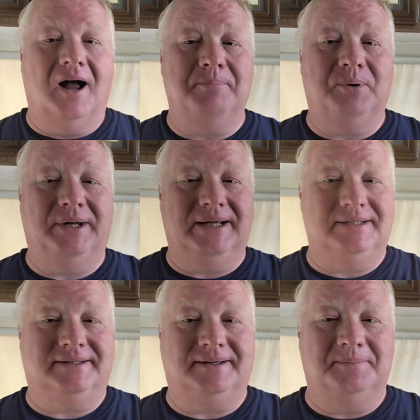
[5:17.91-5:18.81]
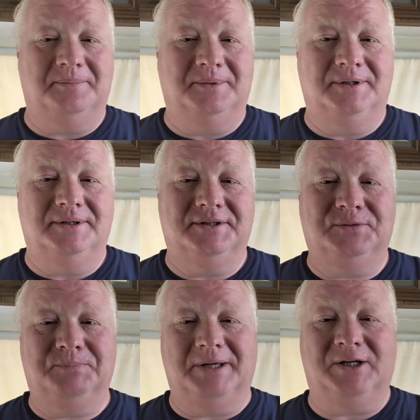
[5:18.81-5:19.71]
I put in some
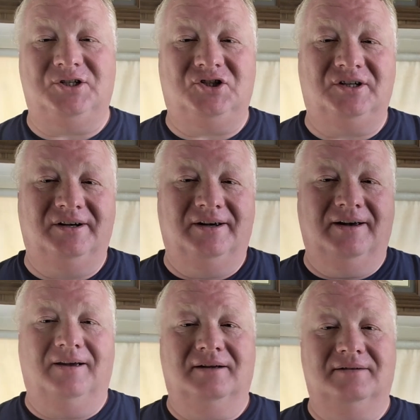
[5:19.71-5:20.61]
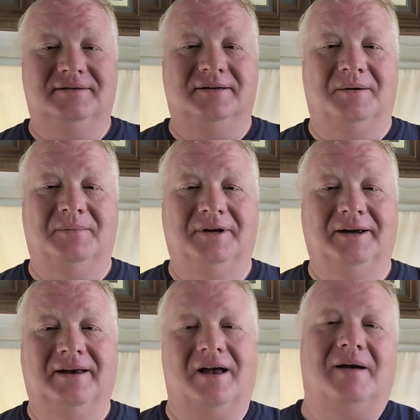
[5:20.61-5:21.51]
spinach and some
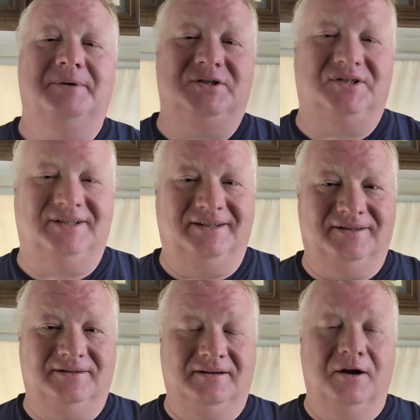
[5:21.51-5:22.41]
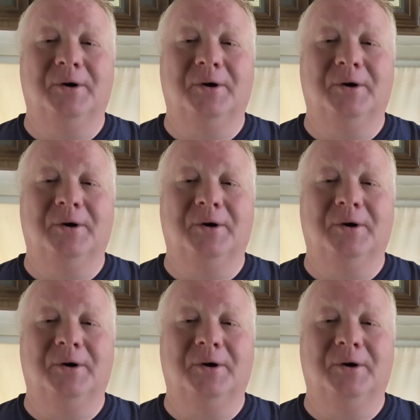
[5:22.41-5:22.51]
cabbage seeds.